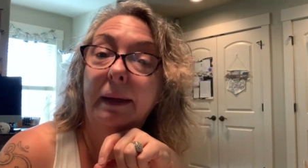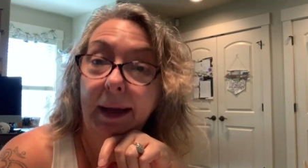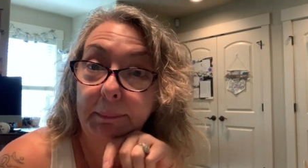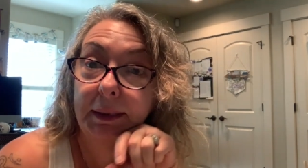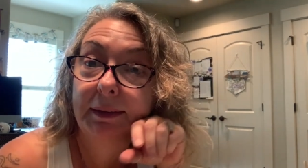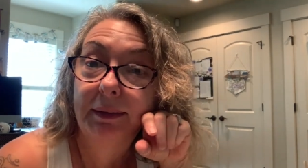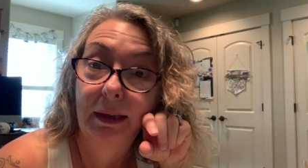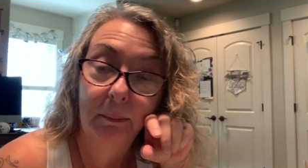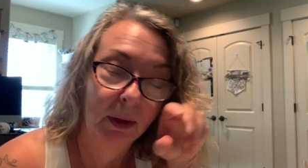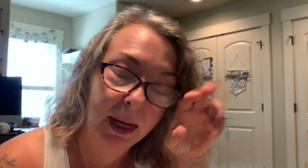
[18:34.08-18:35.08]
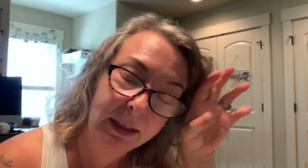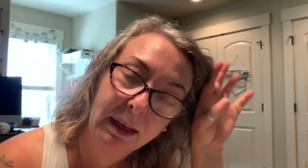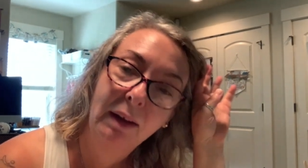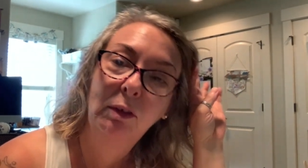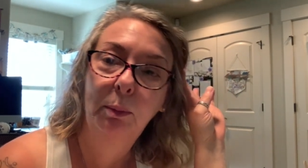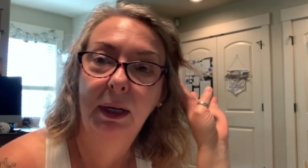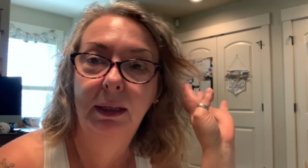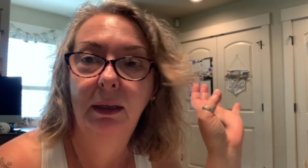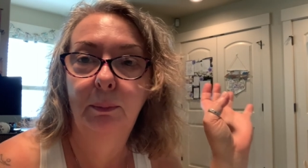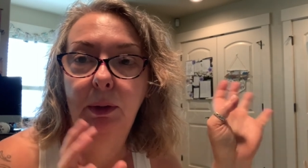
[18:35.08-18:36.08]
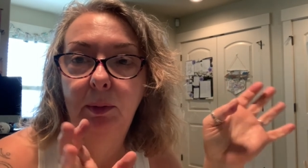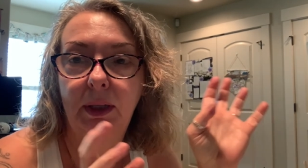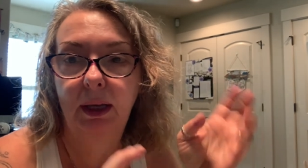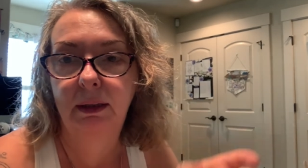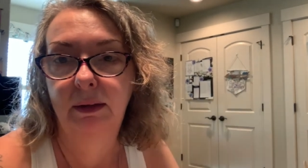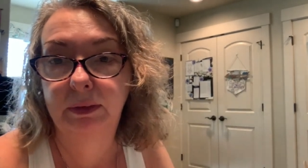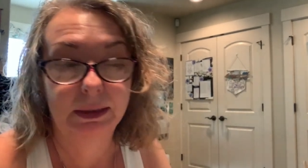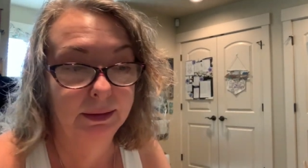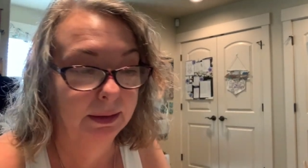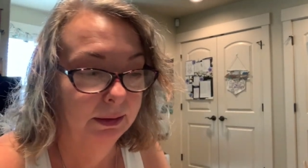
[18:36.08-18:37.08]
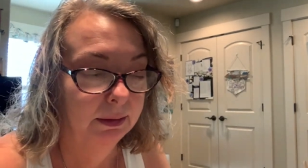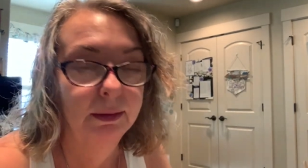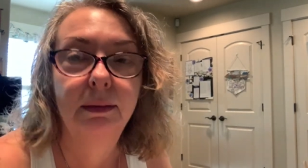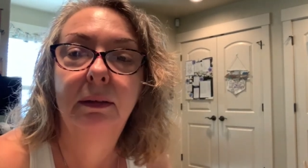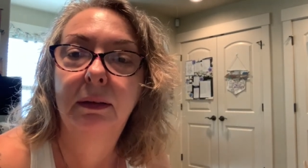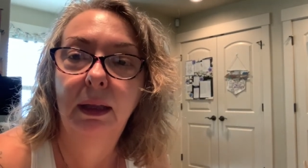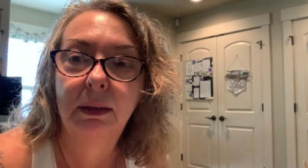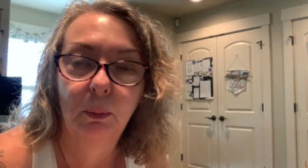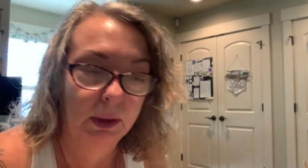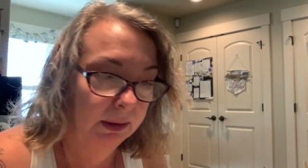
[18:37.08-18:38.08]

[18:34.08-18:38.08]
I mixed them. I did have to buy a P B K eleven because it's like the one I